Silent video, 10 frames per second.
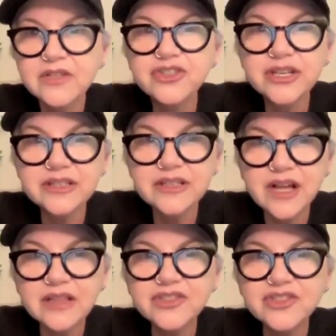She
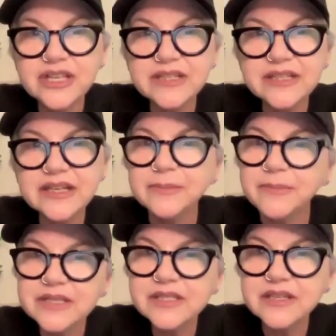acknowledged that Nick
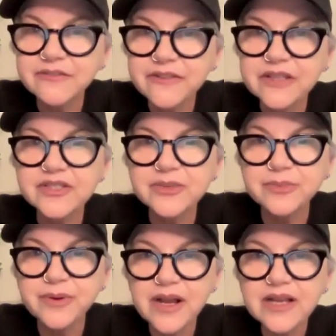must have felt
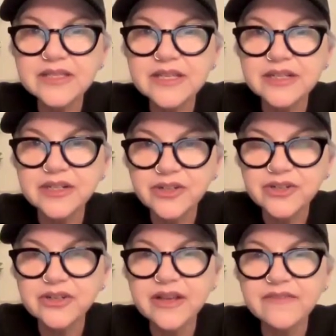surprised and
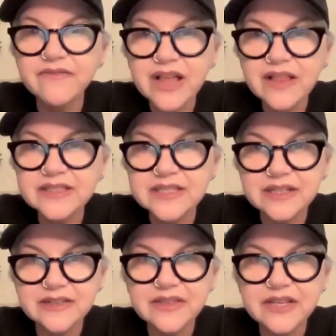hurt and
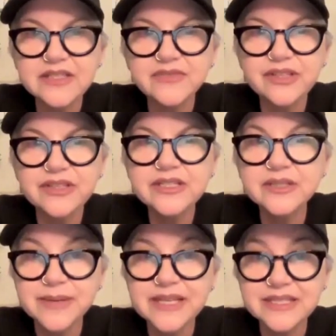validated that his
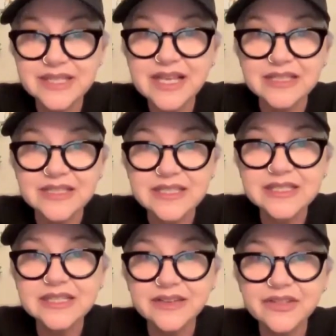feelings made
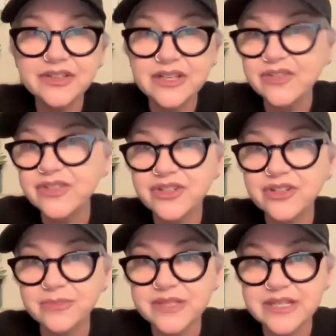sense given their
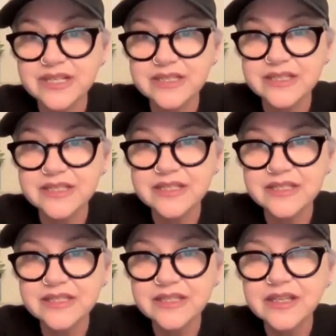circumstances.
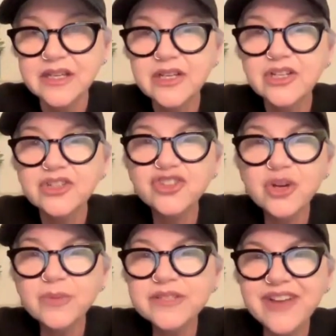
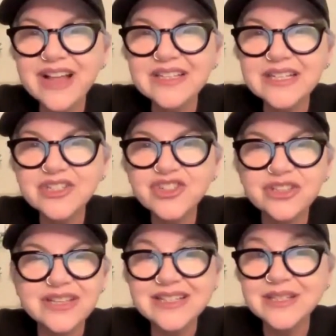Shobha's
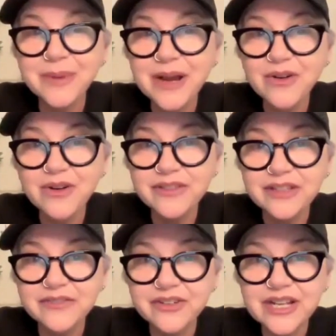validation landed
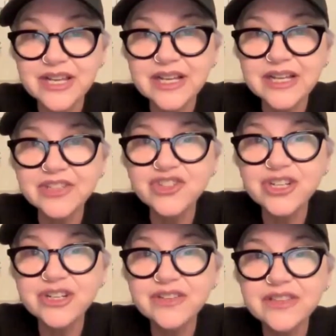powerfully for Nick, and he
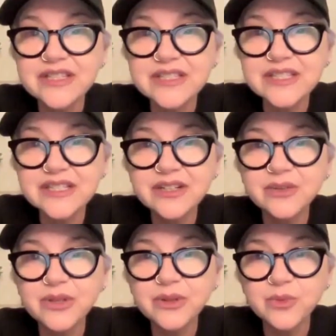shared that seeing her
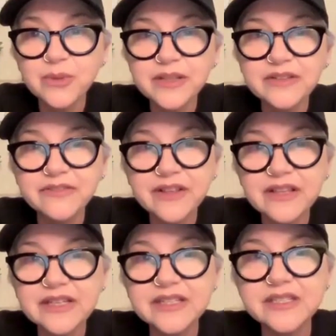with a woman felt
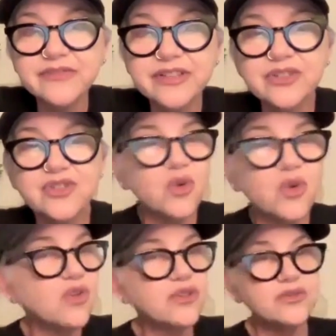like his fears
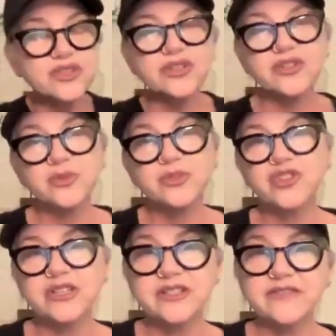all those years were
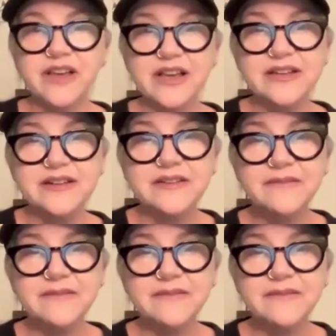justified.